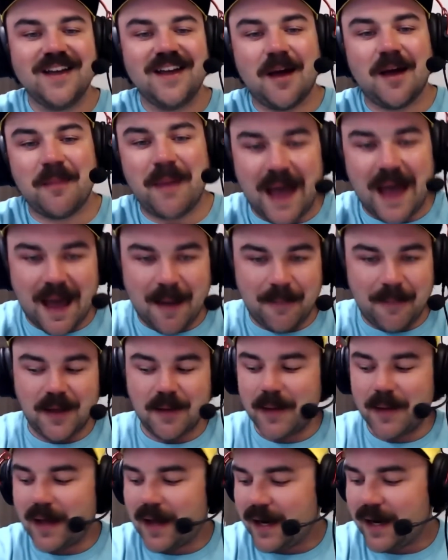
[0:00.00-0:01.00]
I'm happy
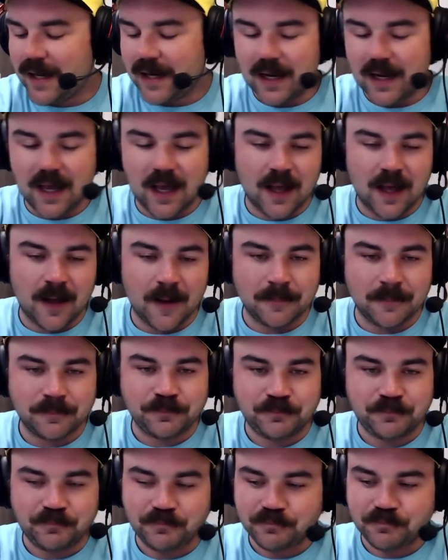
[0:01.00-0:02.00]
about it.
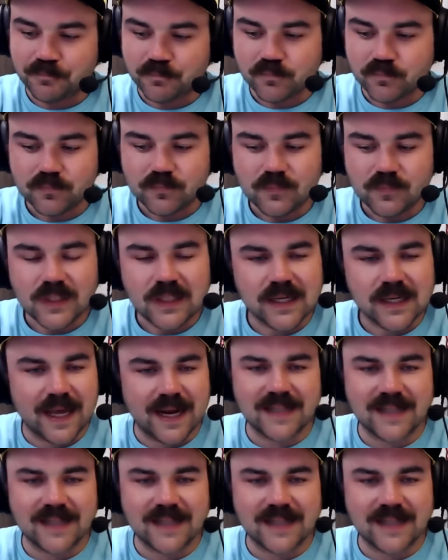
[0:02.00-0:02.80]
Got